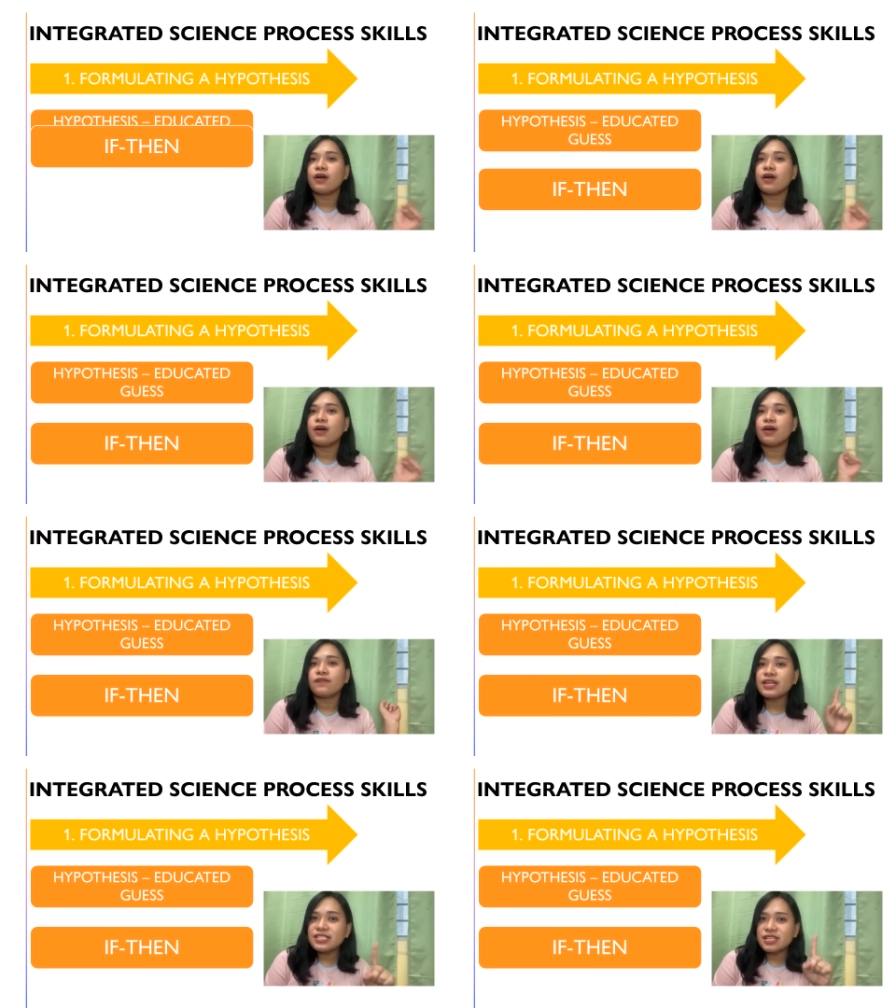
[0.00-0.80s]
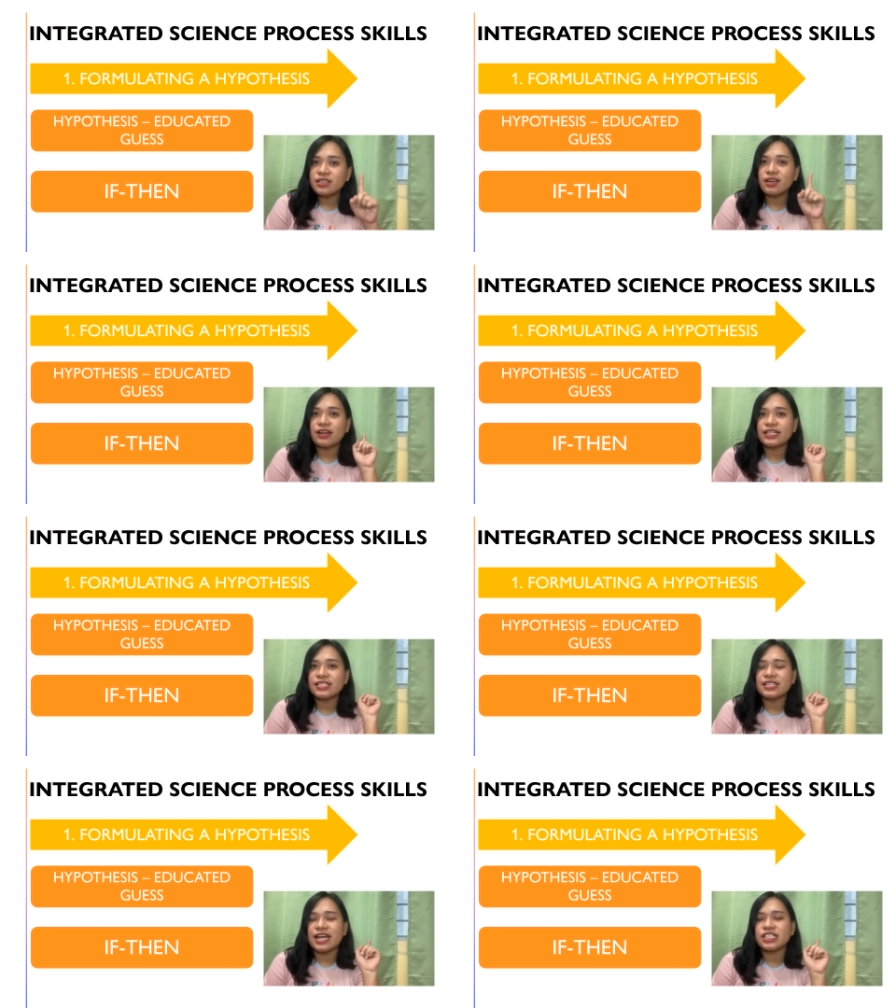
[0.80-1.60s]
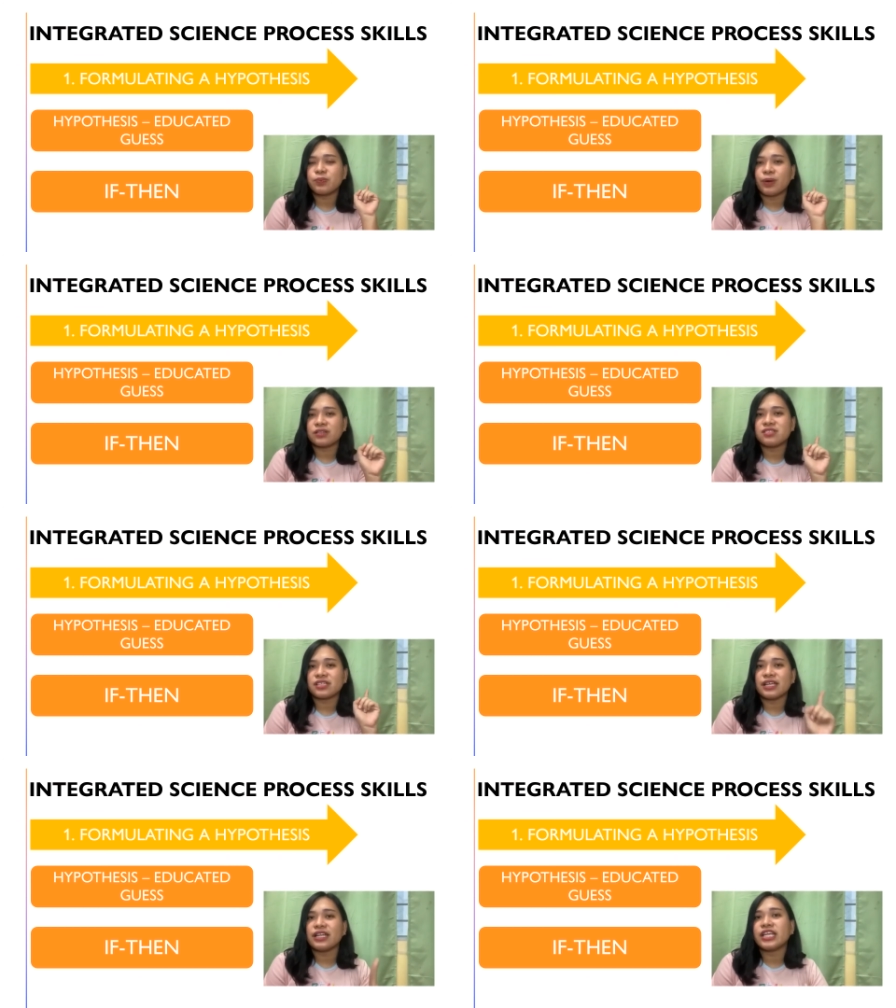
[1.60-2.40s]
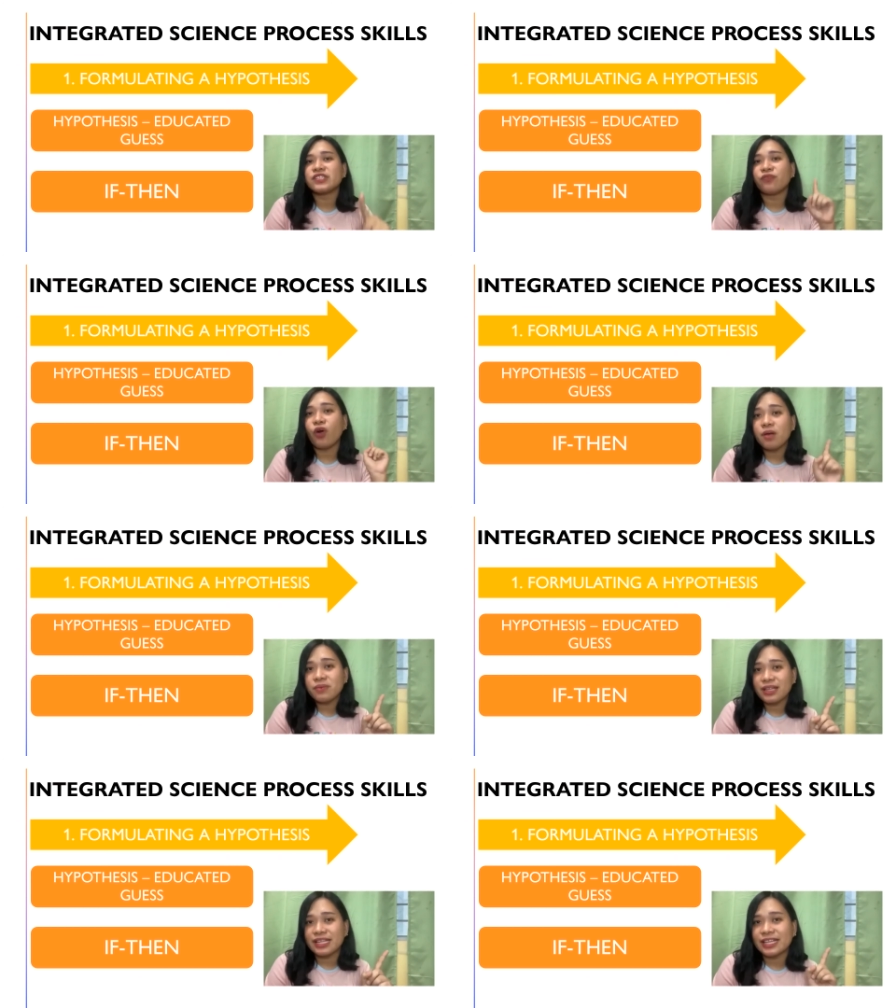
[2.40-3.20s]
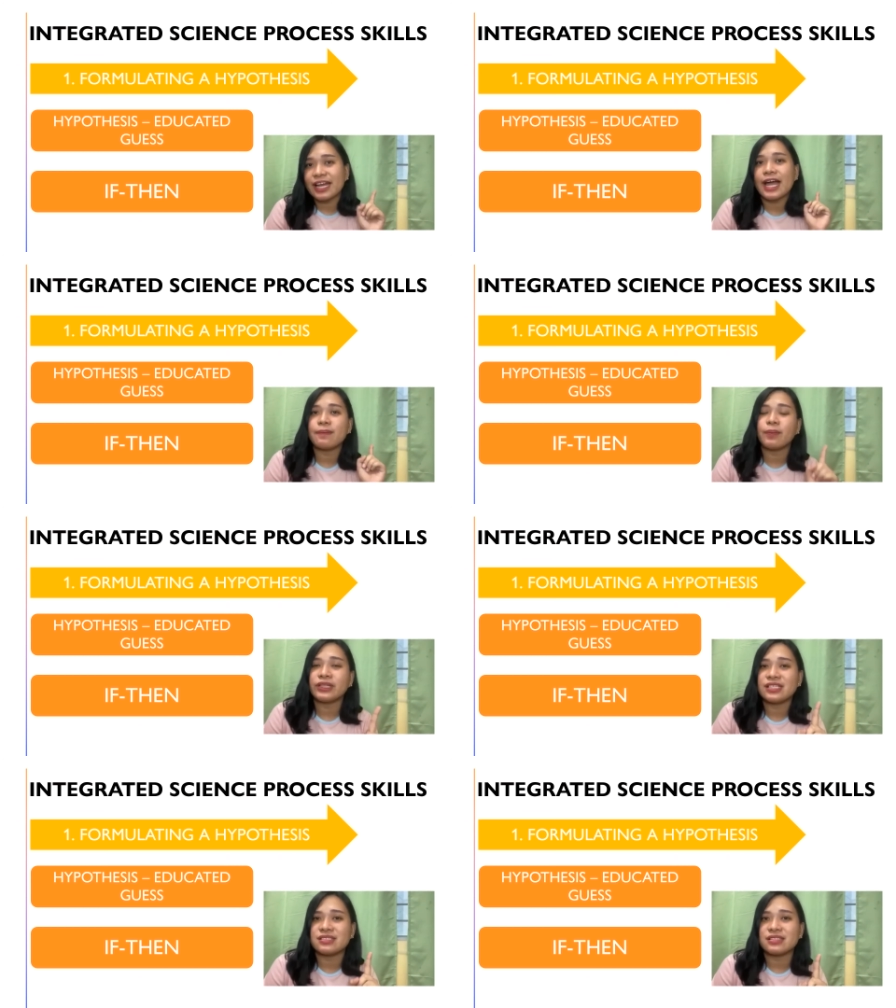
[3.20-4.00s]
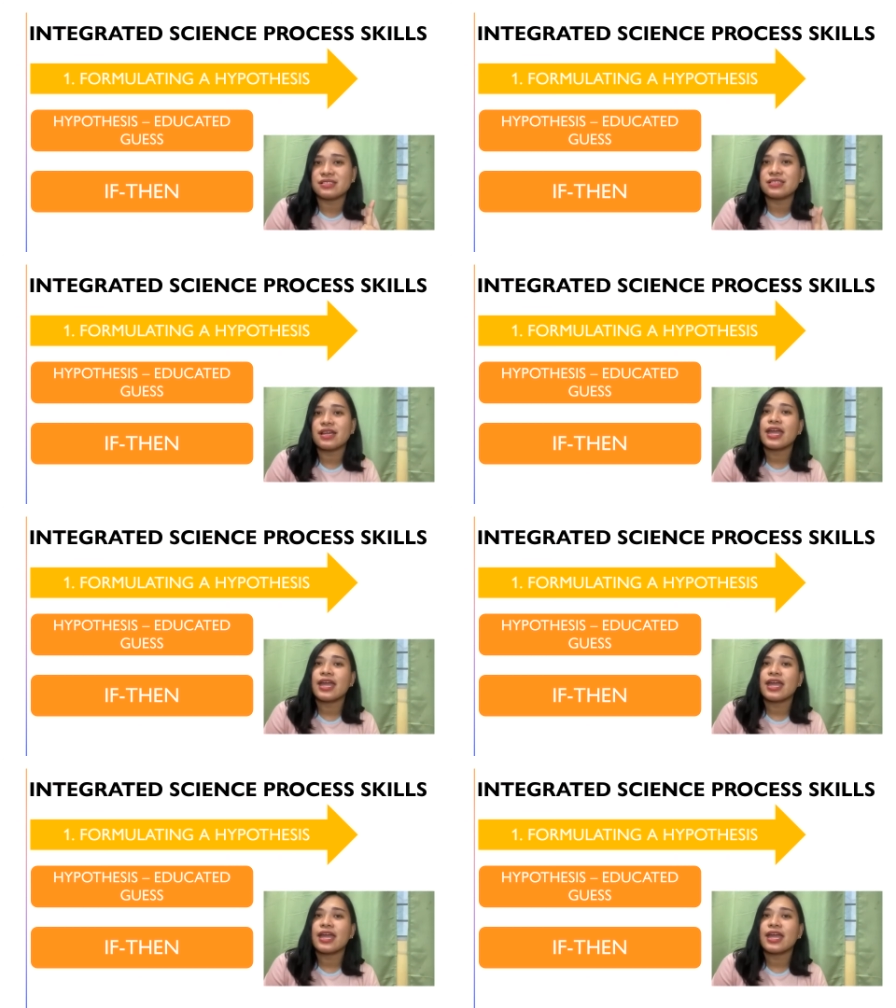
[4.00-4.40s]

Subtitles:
First integrated science process skill is formulating a hypothesis.